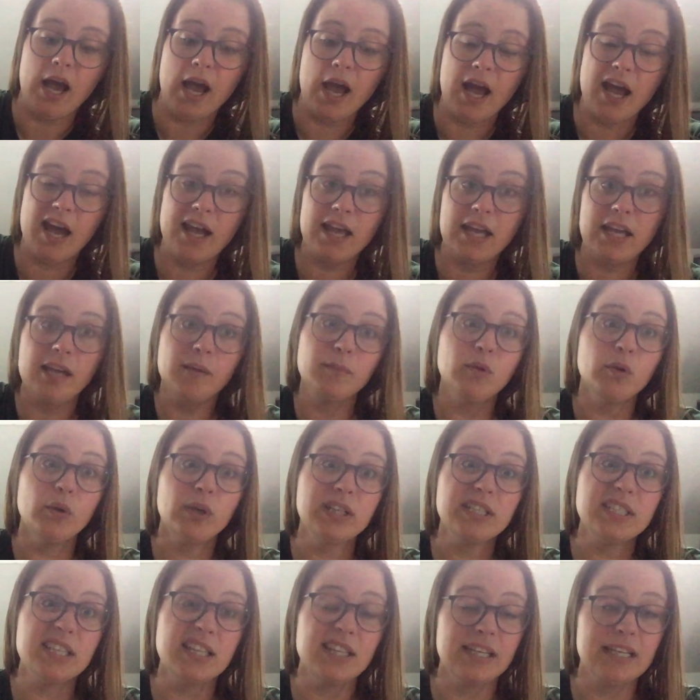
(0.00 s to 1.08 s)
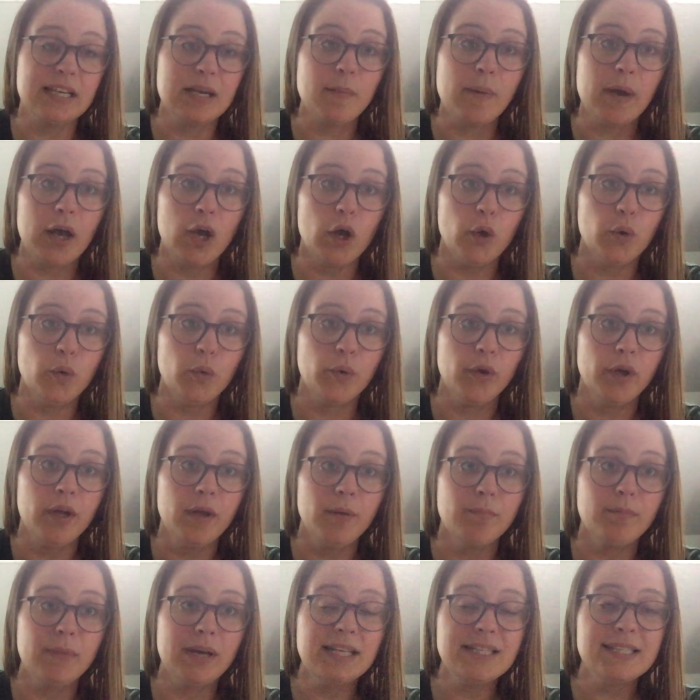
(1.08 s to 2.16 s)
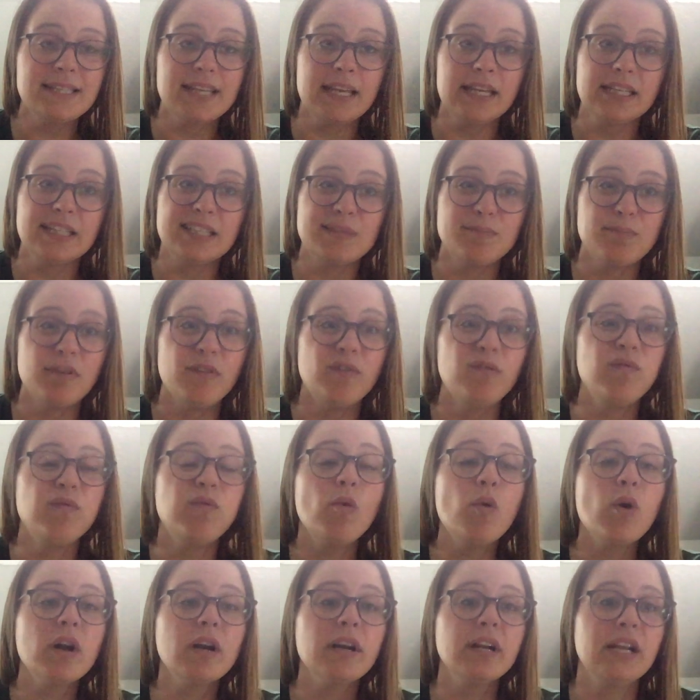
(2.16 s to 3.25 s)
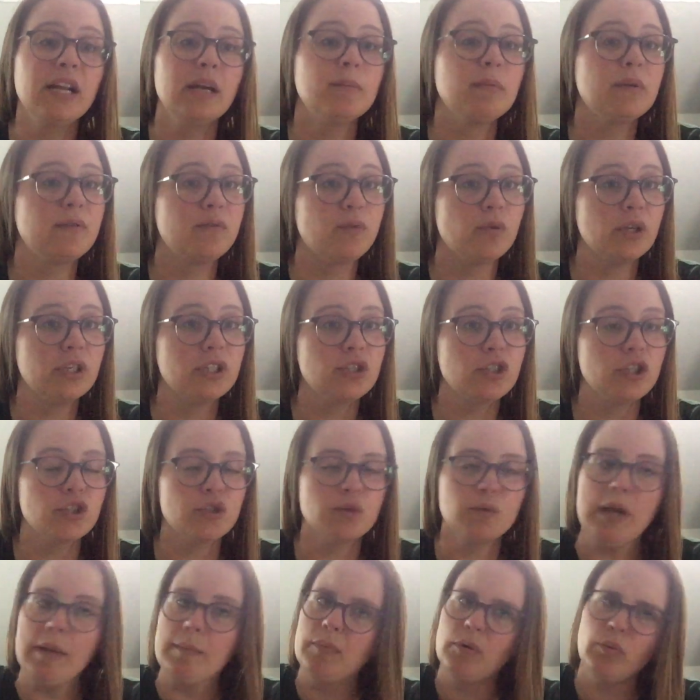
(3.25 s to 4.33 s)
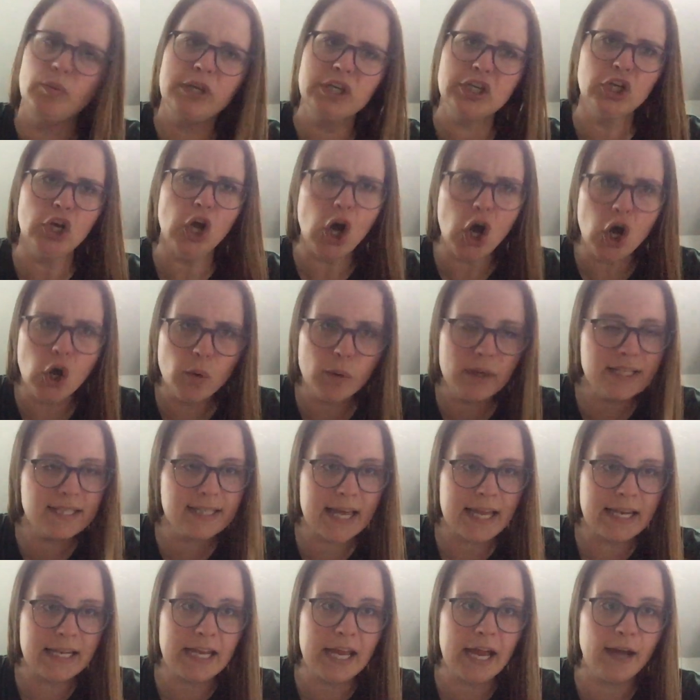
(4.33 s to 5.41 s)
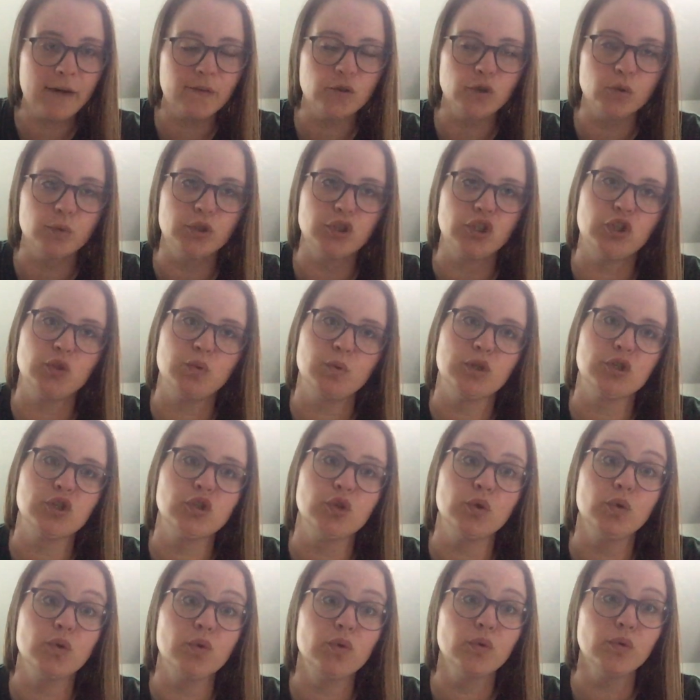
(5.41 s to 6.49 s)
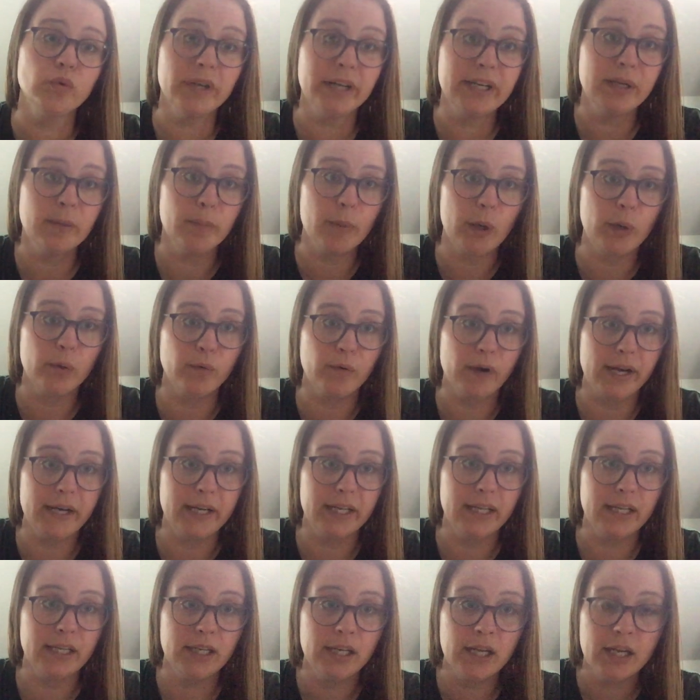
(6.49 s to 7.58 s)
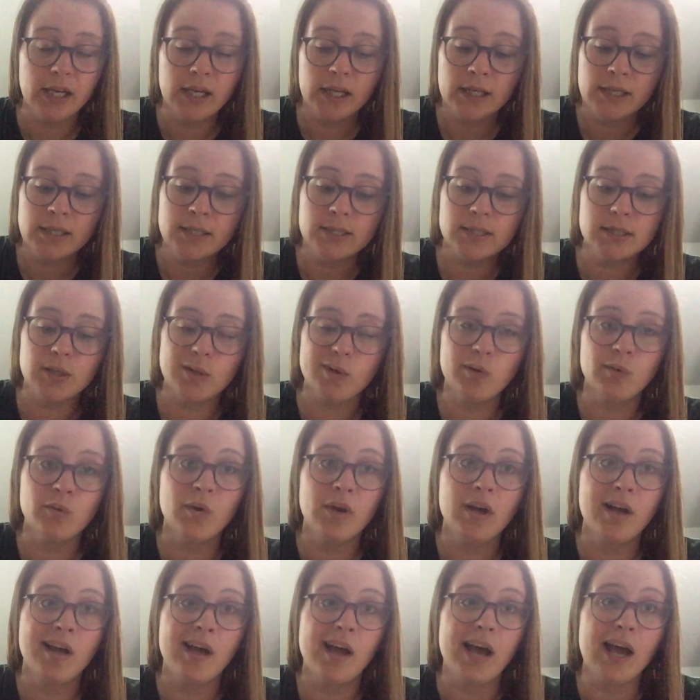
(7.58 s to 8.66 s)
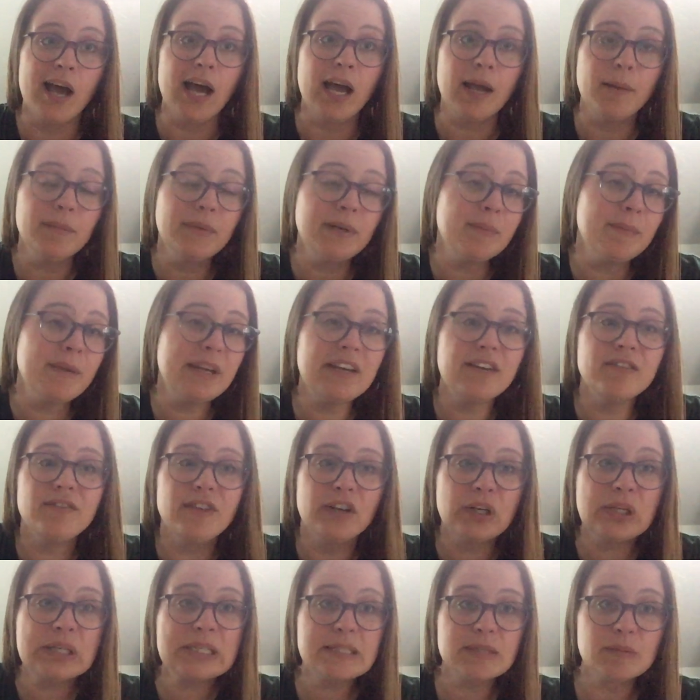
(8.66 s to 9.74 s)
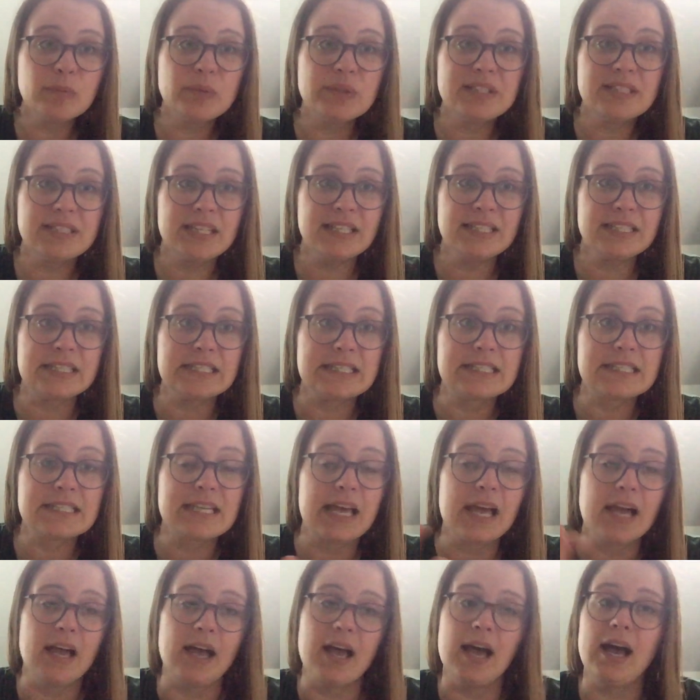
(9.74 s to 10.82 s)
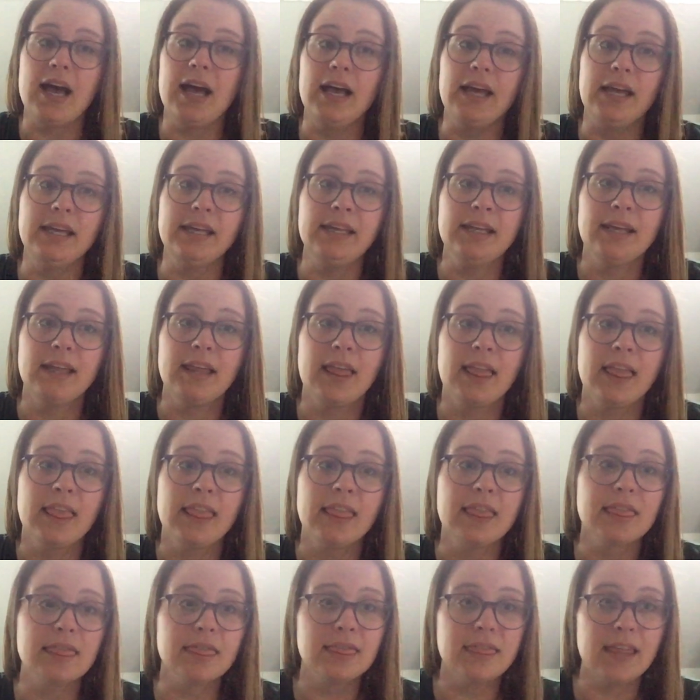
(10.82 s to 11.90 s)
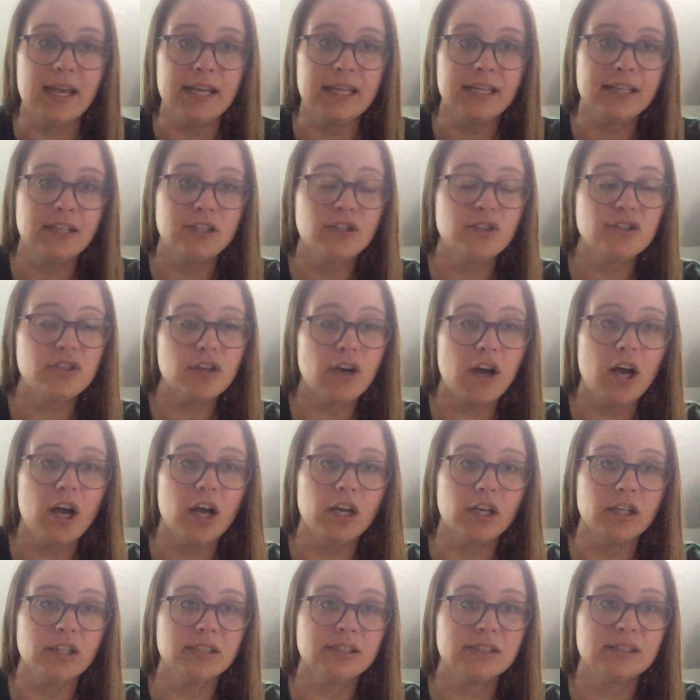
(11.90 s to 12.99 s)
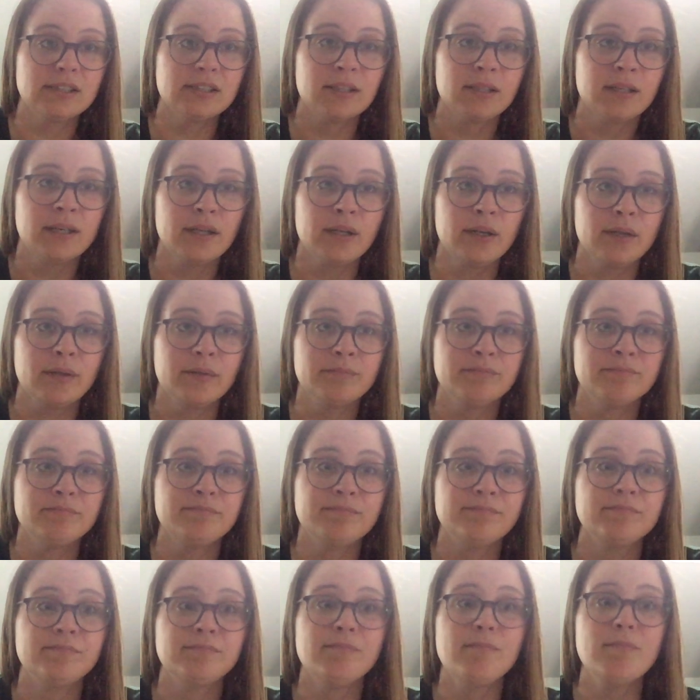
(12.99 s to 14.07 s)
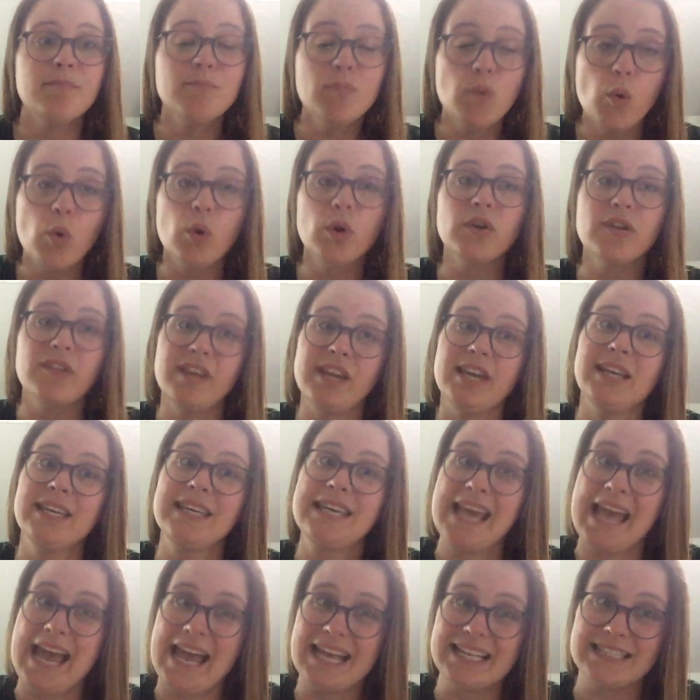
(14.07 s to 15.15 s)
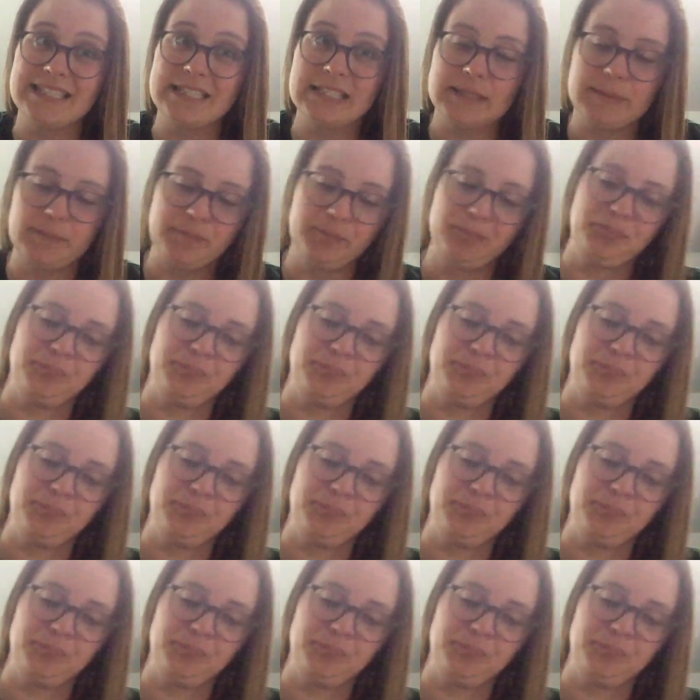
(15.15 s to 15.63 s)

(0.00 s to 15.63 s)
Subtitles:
I am going to think about my sentence beforehand, before I start to write, but we can always edit after, which is what's so great about writing. So, I'm going to make a very simple sentence. I like dogs more than cats.